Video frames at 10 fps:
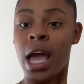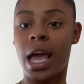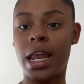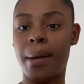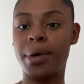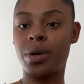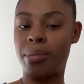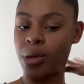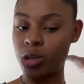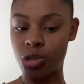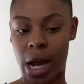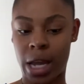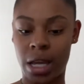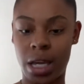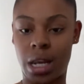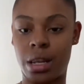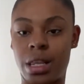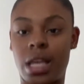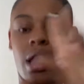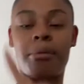And then I'm gonna blow dry it, and
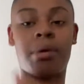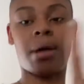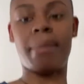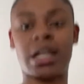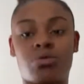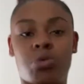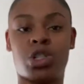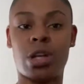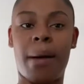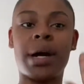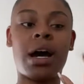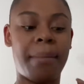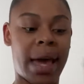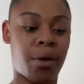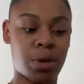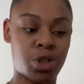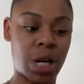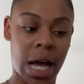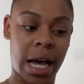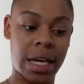then I'm gonna come back with you
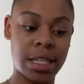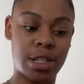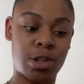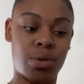guys to